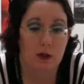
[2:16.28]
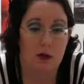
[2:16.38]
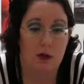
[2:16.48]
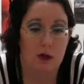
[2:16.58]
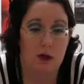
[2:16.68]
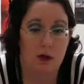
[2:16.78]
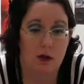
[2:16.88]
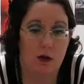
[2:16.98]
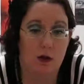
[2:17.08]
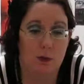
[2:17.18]
he
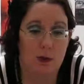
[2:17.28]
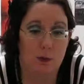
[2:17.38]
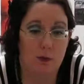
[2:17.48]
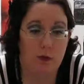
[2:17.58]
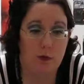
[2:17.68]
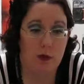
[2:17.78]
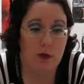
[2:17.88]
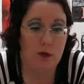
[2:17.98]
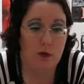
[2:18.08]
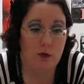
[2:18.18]
moves to
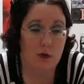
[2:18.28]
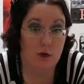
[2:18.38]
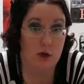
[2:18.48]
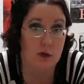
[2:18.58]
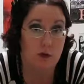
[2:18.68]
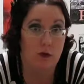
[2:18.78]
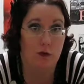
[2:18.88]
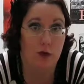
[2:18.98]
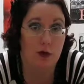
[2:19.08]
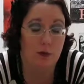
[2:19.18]
Paris and changes
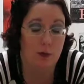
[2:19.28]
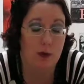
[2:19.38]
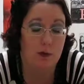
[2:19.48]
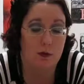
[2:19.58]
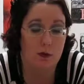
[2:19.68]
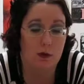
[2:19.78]
his life around.